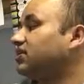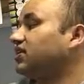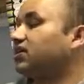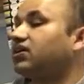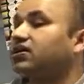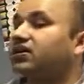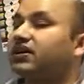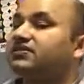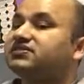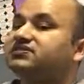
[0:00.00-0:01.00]

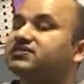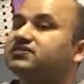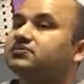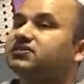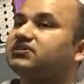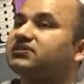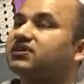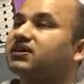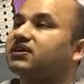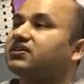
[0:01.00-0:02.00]
And these antibodies
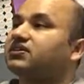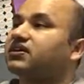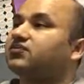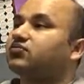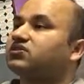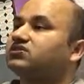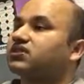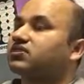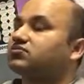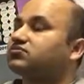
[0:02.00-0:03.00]
are wash
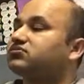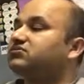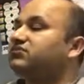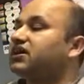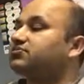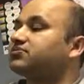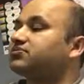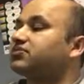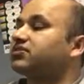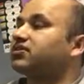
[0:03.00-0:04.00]
out. We have
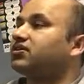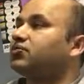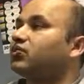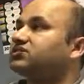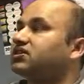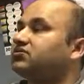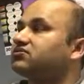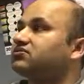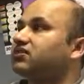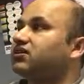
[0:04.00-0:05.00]
to wash
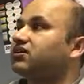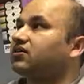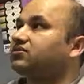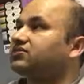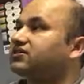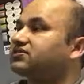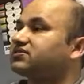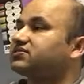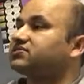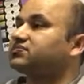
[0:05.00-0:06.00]
out the
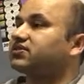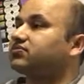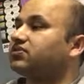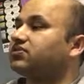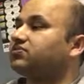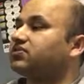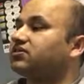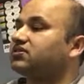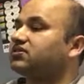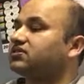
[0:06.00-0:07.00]
sections frequently,
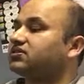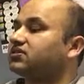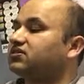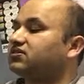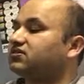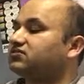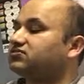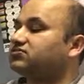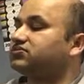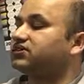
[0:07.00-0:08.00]
but
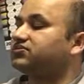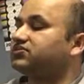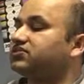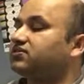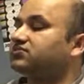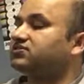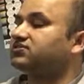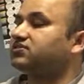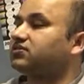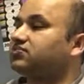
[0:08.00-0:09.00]
to get rid of
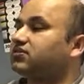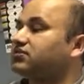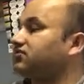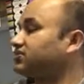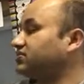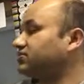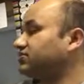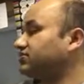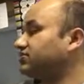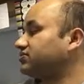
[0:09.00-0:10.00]
these unbound
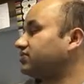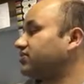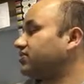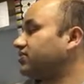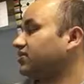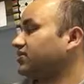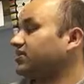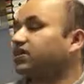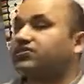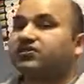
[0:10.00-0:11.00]
antibodies.
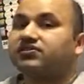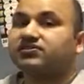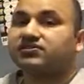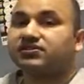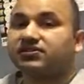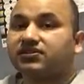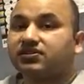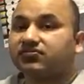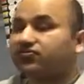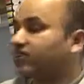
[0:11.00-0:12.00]
And then
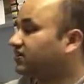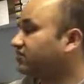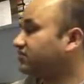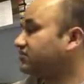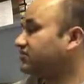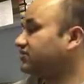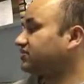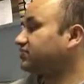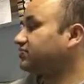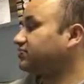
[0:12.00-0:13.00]
the final
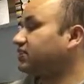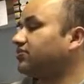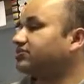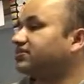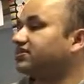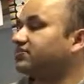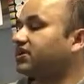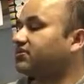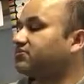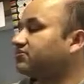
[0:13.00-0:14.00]
stage is mounting and
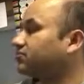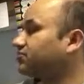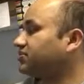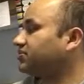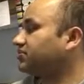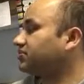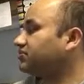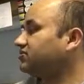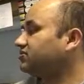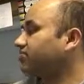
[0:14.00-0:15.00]
microscopy is done,